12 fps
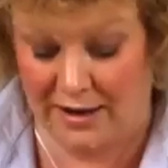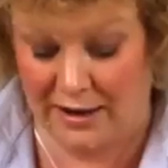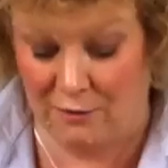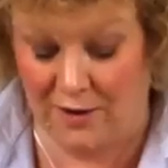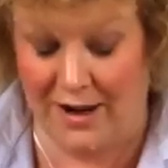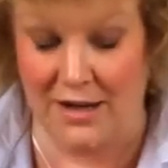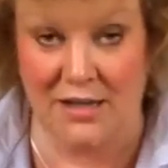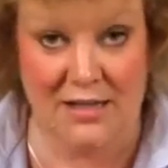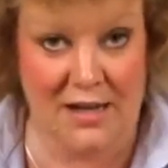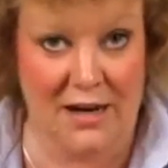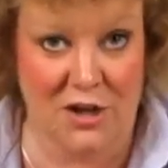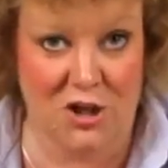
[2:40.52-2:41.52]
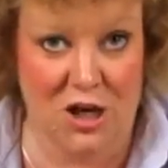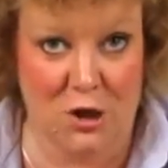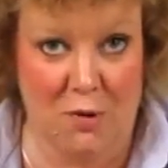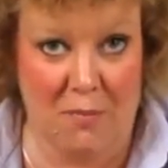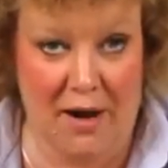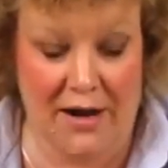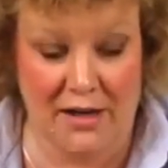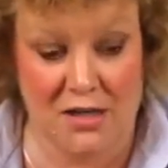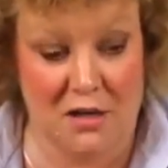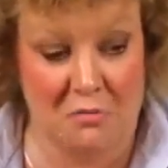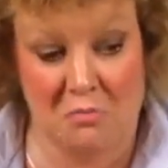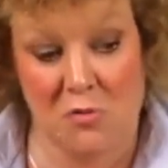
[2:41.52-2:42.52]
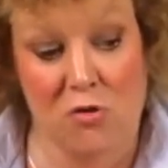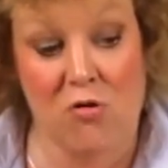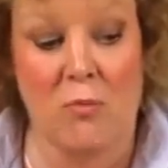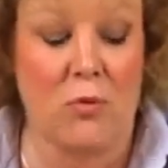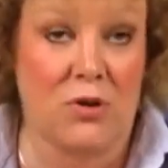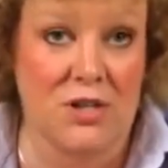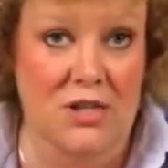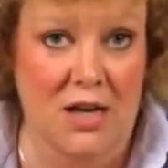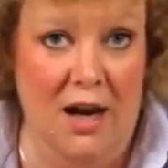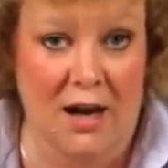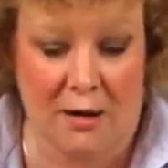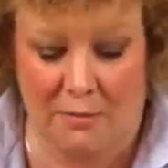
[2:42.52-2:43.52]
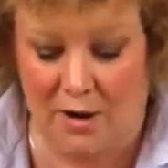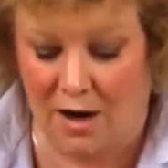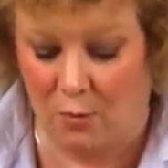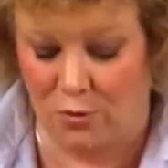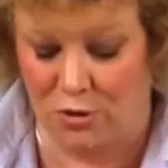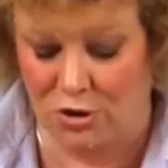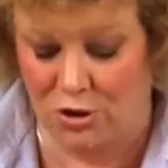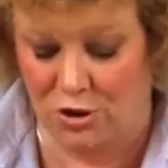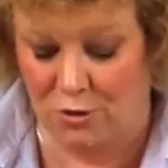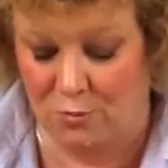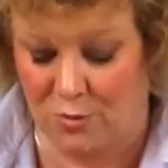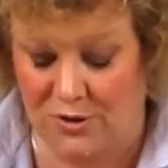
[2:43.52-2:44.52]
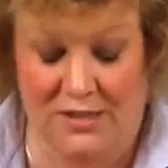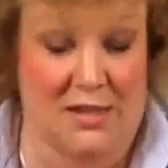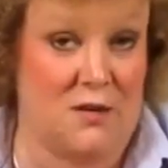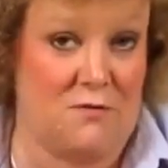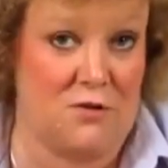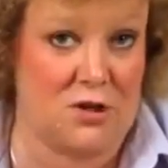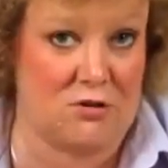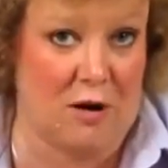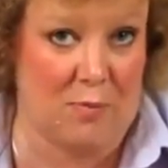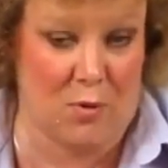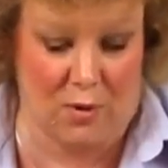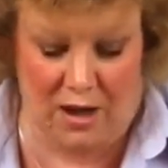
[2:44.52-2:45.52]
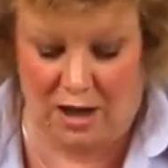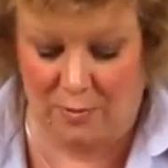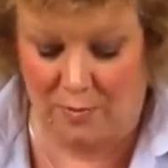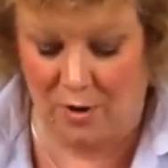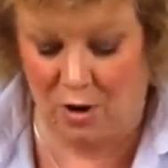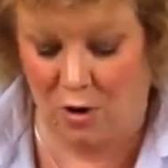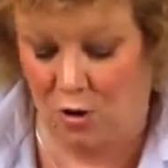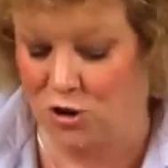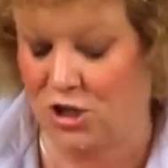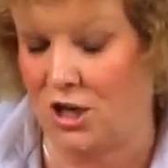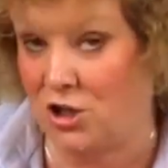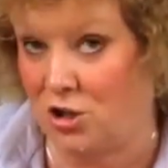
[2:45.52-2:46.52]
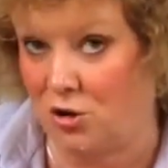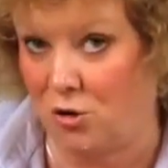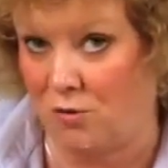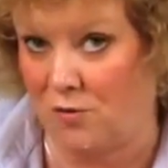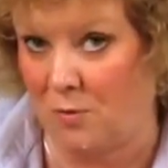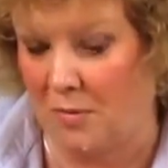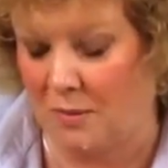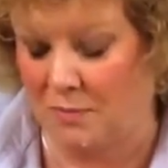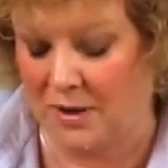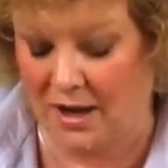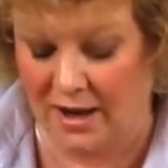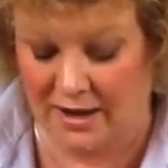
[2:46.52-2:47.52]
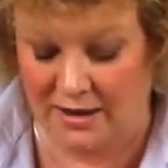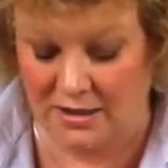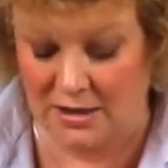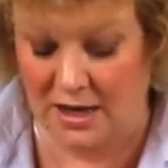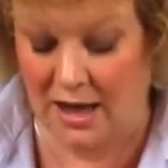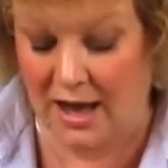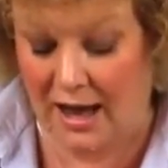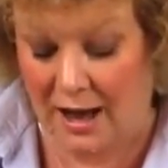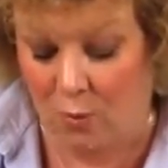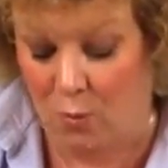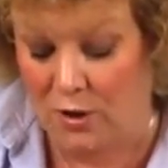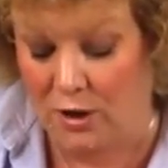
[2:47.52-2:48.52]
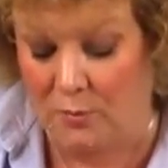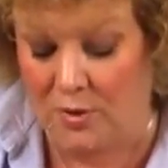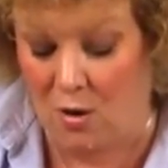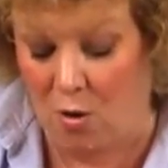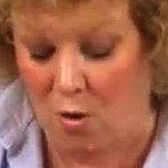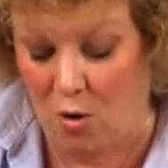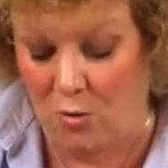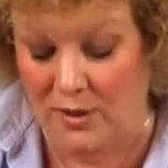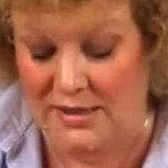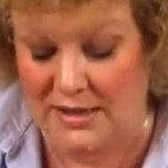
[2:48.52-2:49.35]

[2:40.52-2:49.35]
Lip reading: if I decide I change my mind in 3 months' time and I want to put this in a different scrapbook album or change the colour of the mat behind, I will be always